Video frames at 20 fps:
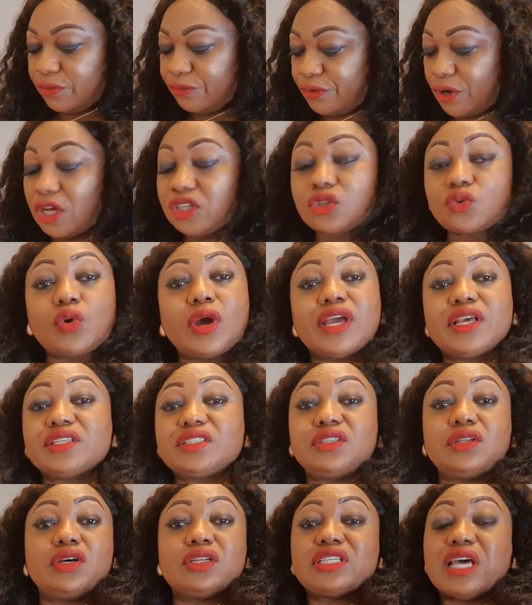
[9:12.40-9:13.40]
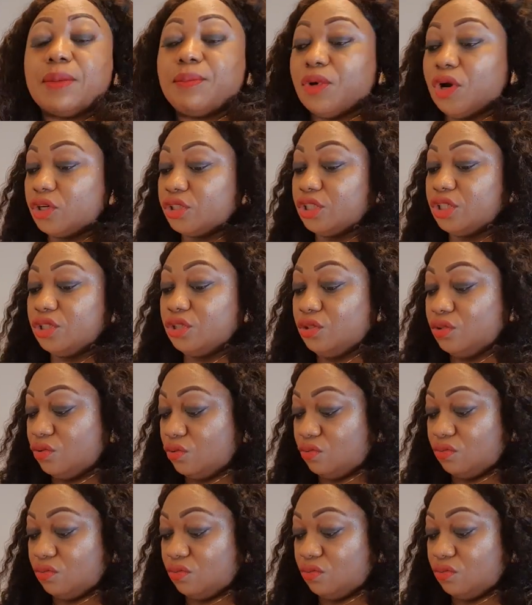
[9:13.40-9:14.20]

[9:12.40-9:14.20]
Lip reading: Foursquare is not among the new,